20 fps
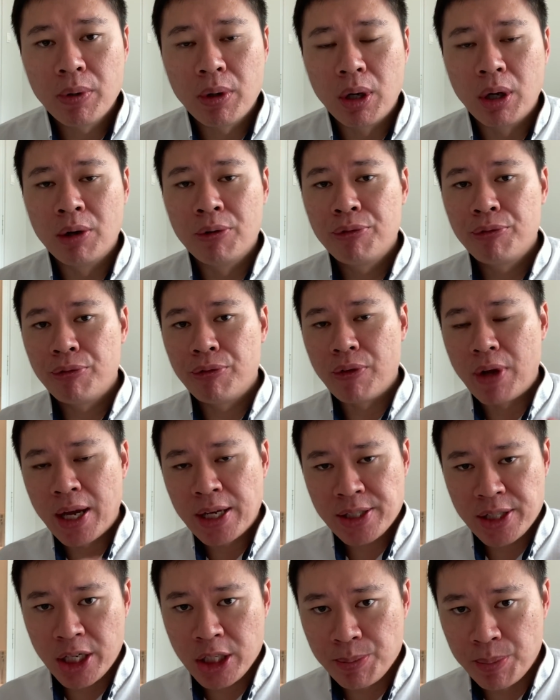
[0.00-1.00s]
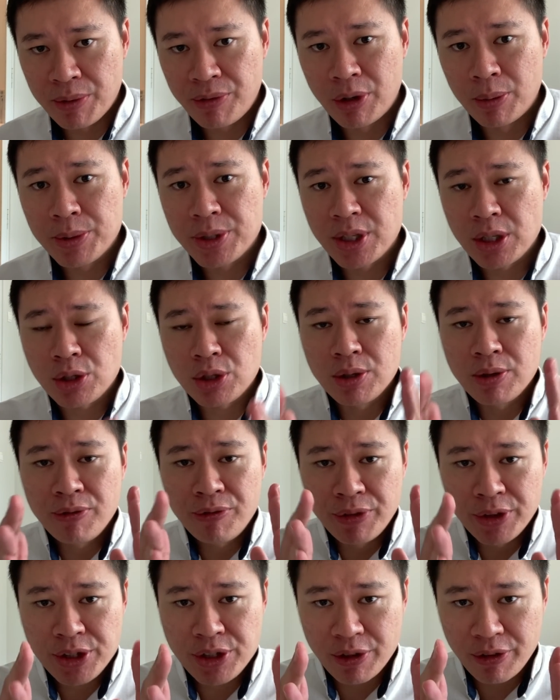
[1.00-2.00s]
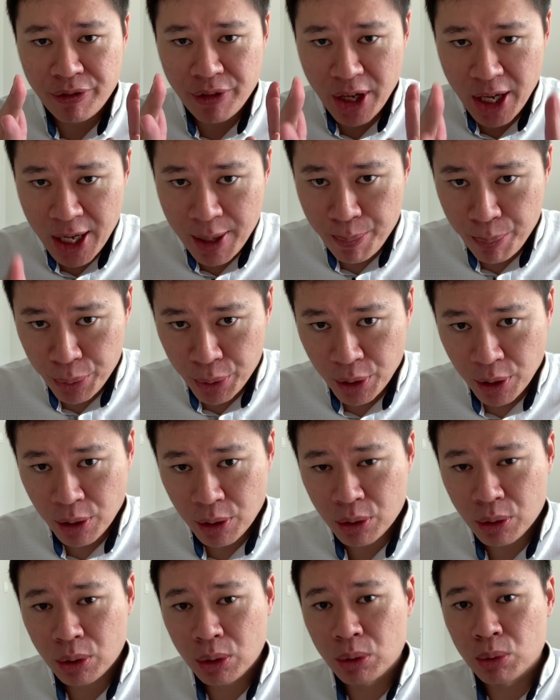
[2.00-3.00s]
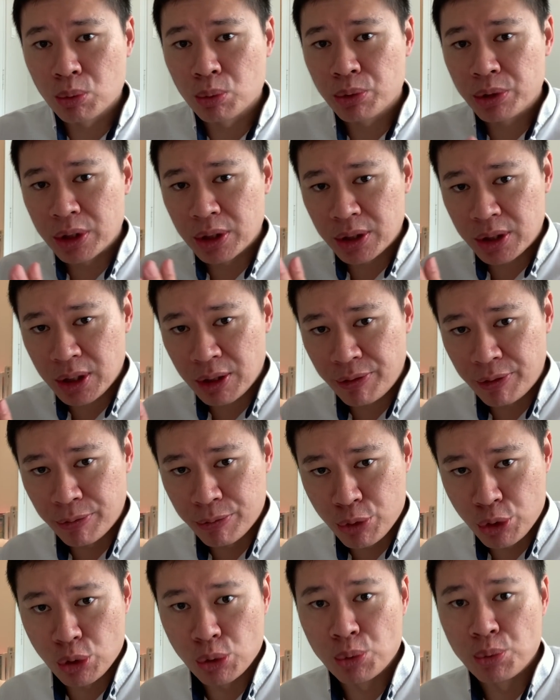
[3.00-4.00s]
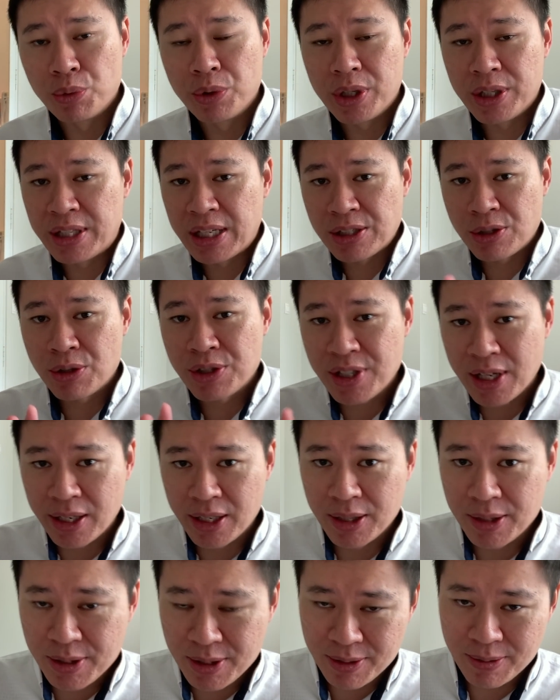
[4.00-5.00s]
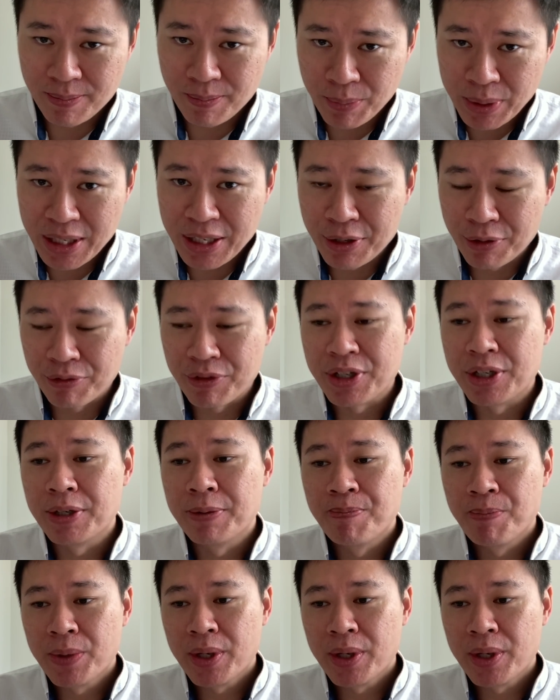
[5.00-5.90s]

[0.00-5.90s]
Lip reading: of SIA's performance is actually 1st of April to 30th of June. It doesn't start at the beginning of the year.